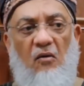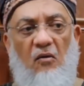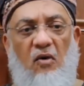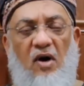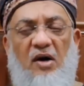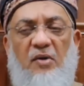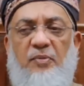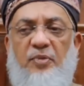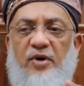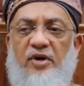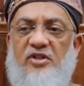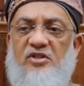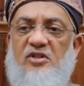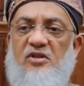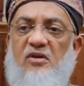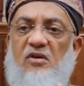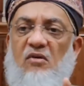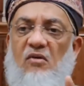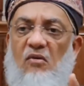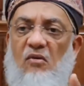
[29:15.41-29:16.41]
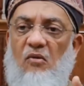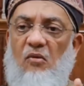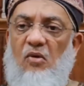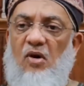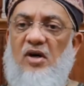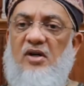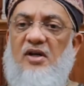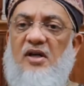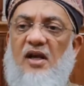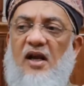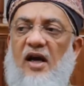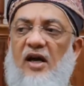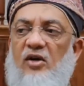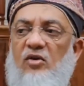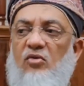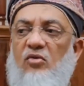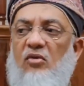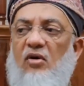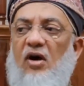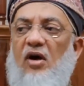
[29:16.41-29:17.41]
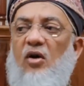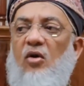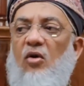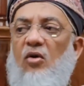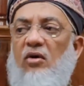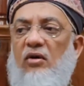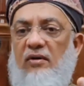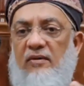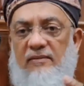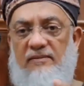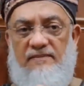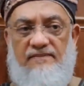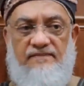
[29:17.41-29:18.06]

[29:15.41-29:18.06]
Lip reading: One person. What can I do alone?